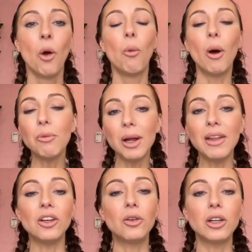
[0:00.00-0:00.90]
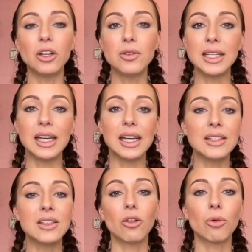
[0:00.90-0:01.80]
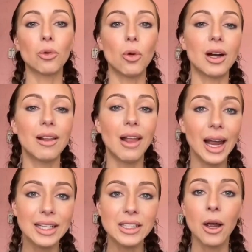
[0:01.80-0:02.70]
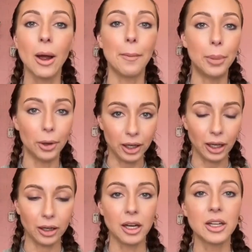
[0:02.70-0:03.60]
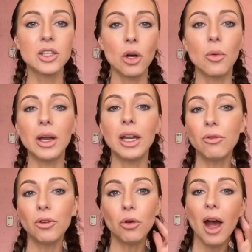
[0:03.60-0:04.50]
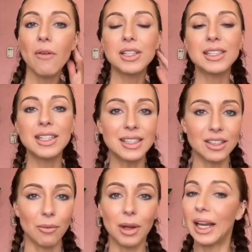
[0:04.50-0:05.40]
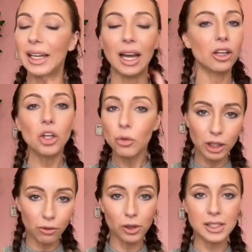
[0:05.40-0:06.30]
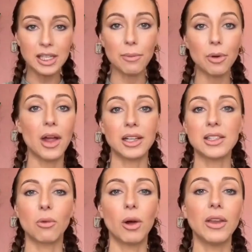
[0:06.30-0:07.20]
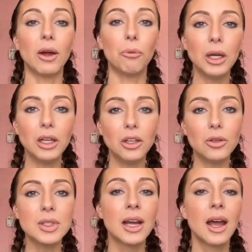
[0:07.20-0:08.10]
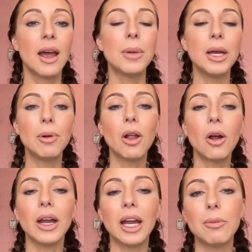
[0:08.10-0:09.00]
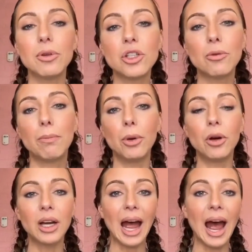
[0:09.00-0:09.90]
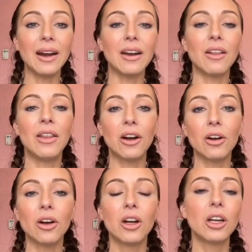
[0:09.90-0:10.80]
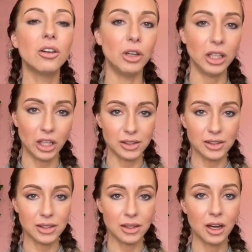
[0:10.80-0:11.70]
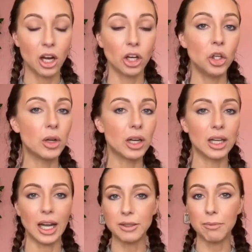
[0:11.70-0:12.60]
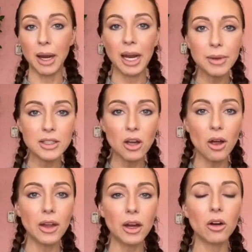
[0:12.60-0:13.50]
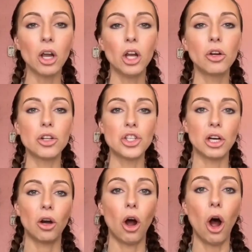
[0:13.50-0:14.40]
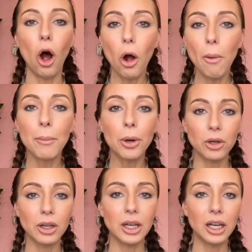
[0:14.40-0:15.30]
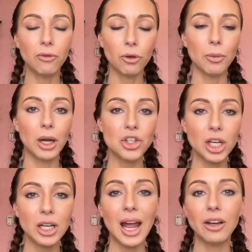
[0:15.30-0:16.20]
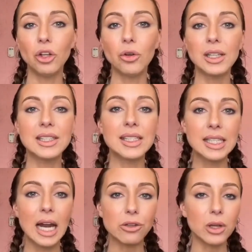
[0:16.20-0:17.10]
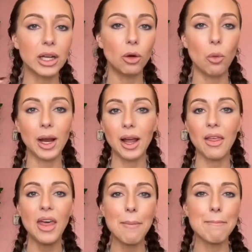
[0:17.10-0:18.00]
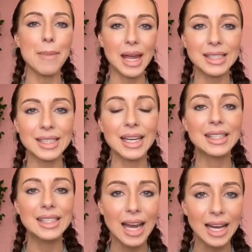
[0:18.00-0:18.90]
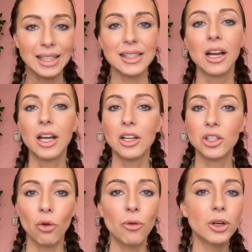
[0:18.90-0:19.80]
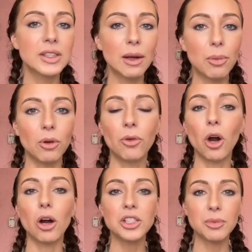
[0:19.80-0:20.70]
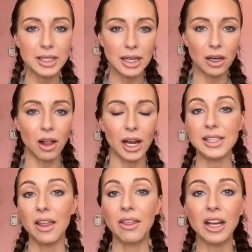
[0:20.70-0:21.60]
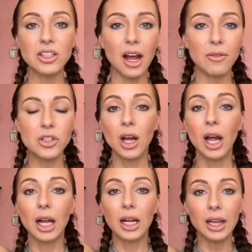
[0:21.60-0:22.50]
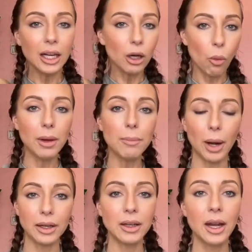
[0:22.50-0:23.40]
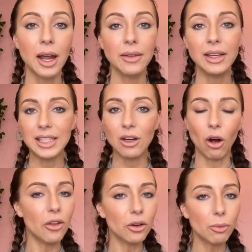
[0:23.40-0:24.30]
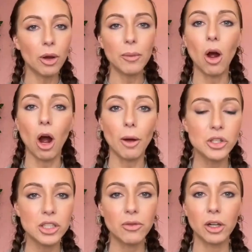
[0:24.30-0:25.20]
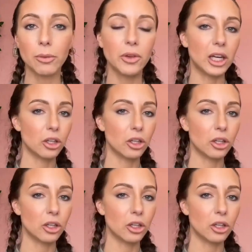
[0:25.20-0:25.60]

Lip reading: One way that you can use it is through client booking. So if you have a system like Acuity, for example, that's the one that we use, people are able to book at their convenience. You can collect payments on there, you can share all pertinent information, and you can schedule in a way that makes sense. So for example, for our spray tan clients, they just have to click one button, they see all their appointment options available, they